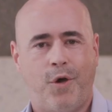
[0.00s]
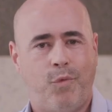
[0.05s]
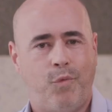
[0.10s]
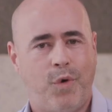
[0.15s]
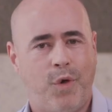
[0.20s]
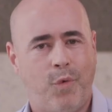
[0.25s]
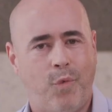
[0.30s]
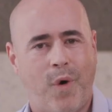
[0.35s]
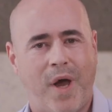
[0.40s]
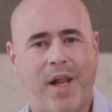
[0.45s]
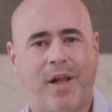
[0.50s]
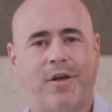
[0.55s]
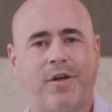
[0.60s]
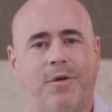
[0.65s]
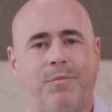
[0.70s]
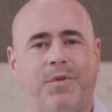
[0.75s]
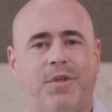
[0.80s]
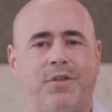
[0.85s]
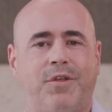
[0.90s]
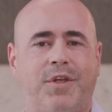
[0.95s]
We
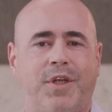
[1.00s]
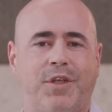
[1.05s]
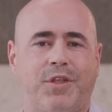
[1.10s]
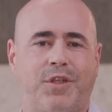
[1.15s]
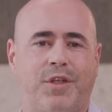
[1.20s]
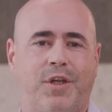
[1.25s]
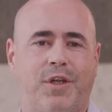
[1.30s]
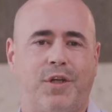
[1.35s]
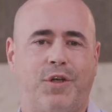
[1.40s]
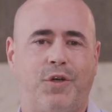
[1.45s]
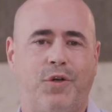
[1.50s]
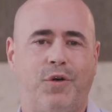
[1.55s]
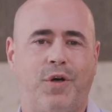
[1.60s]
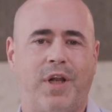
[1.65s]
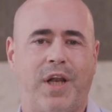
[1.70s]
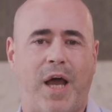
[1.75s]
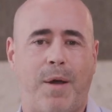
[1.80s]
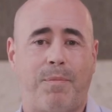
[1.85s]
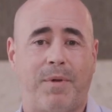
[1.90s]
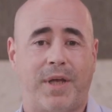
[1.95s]
welcome the traditional
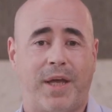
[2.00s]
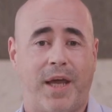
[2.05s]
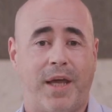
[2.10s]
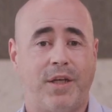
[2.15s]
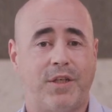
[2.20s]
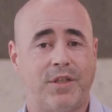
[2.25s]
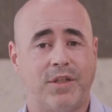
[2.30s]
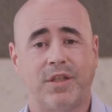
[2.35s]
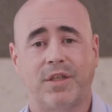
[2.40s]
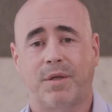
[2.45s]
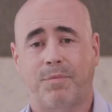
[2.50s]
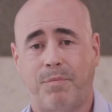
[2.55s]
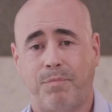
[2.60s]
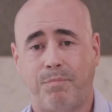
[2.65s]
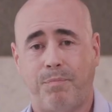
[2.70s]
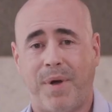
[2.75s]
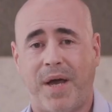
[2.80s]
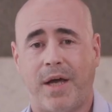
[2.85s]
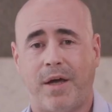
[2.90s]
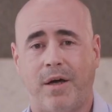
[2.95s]
Google applications
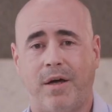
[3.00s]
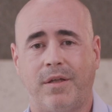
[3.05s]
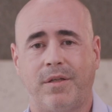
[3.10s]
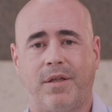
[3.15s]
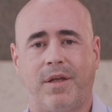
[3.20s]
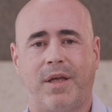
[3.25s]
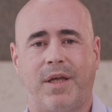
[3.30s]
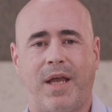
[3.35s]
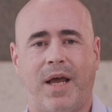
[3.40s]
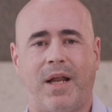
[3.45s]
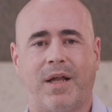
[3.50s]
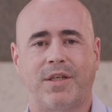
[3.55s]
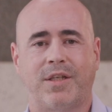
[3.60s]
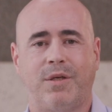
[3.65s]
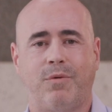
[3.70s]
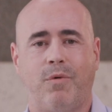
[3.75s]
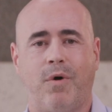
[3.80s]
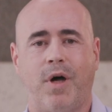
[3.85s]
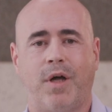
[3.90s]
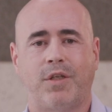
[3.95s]
back onto the Galaxy
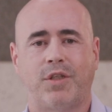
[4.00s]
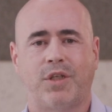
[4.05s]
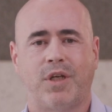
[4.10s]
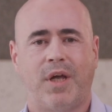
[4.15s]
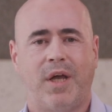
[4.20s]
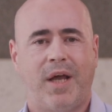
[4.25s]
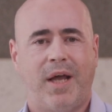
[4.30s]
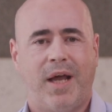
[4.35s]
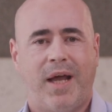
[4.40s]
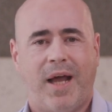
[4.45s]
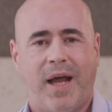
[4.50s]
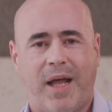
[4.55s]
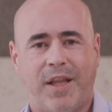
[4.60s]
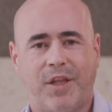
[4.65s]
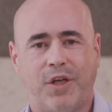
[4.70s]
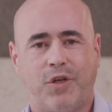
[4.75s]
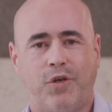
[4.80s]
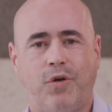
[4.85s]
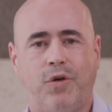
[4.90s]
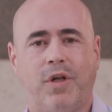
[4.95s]
Watch, and
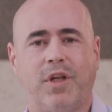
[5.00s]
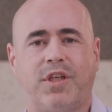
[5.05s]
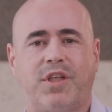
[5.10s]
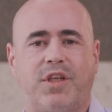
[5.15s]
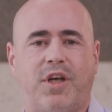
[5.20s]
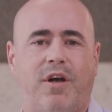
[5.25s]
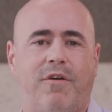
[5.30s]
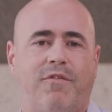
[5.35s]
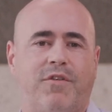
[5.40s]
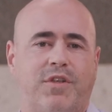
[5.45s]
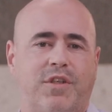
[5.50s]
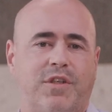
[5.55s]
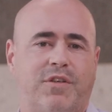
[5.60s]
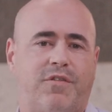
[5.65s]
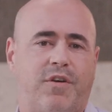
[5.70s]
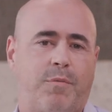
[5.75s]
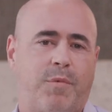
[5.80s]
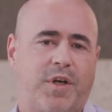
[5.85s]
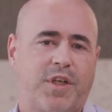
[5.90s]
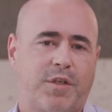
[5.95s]
the Google services
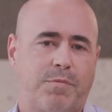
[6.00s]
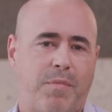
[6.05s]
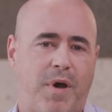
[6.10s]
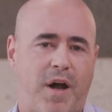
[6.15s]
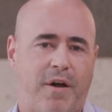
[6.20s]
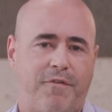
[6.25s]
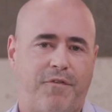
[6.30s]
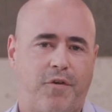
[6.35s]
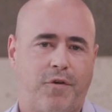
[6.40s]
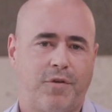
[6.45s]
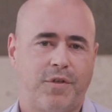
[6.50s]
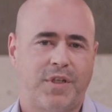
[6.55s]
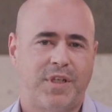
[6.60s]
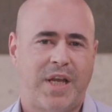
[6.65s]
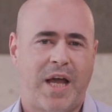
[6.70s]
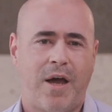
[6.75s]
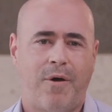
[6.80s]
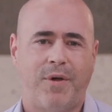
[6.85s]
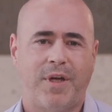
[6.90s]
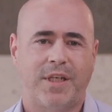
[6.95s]
from our smartphones
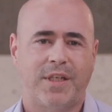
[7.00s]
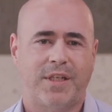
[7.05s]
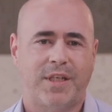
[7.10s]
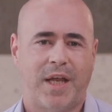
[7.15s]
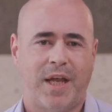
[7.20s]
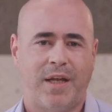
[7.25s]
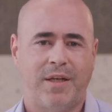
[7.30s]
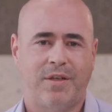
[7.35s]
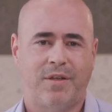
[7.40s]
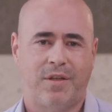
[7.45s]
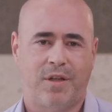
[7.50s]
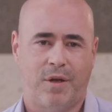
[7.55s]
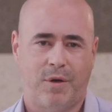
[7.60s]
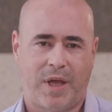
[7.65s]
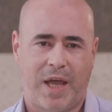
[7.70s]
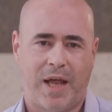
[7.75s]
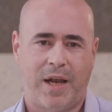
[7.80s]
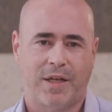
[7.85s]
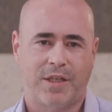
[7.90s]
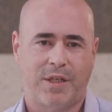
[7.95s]
now extend to the
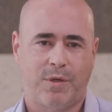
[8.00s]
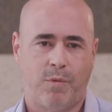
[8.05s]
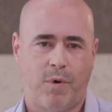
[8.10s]
Galaxy